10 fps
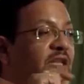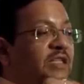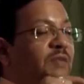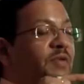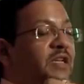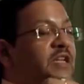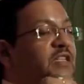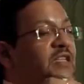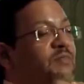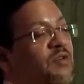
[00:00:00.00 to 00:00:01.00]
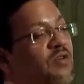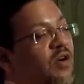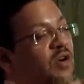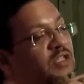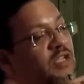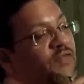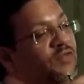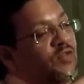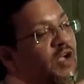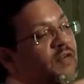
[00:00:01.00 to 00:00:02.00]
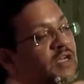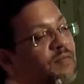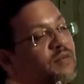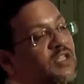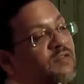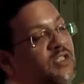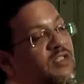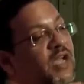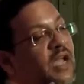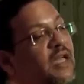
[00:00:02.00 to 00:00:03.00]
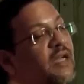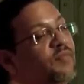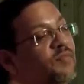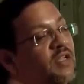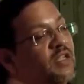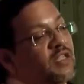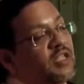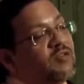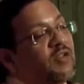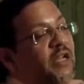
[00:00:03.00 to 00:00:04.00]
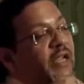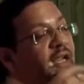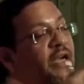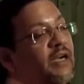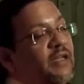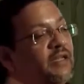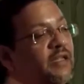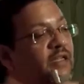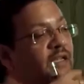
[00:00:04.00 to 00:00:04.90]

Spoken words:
has implications because if you have a temperature which is higher, this will aid in